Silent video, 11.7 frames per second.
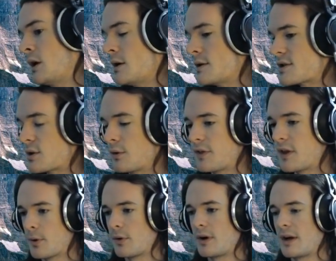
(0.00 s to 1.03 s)
So if the
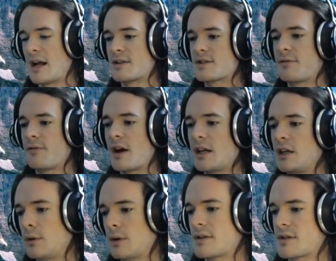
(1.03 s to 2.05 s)
opponent has fighting
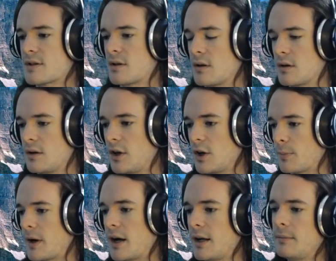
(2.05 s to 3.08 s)
units
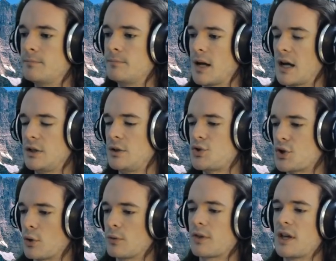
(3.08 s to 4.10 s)
nearby and you
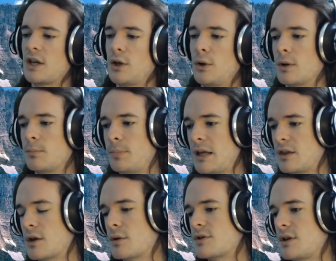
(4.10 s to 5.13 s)
don't think you can beat
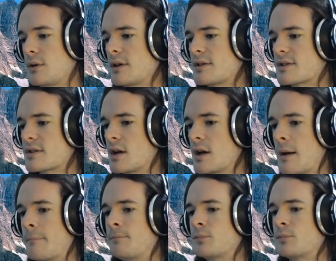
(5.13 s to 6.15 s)
those units,
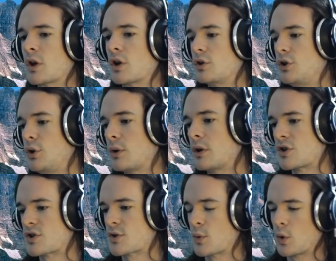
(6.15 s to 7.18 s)
you can
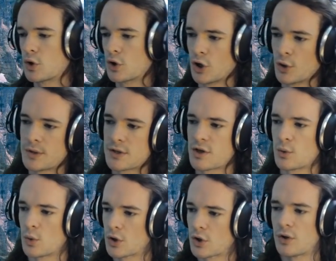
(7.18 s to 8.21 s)
just go into the
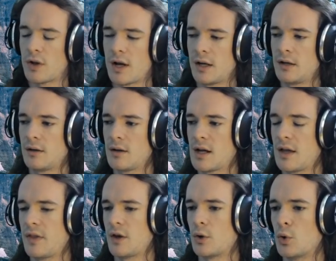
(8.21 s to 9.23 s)
worker line
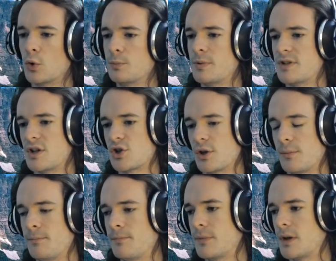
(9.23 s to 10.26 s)
and then hold position.
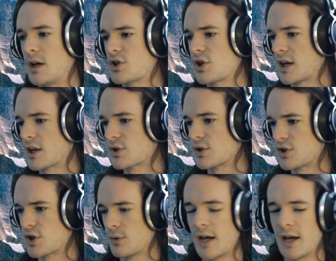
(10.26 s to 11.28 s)
I should actually
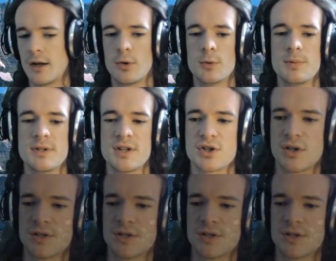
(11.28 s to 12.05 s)
show that. Hold position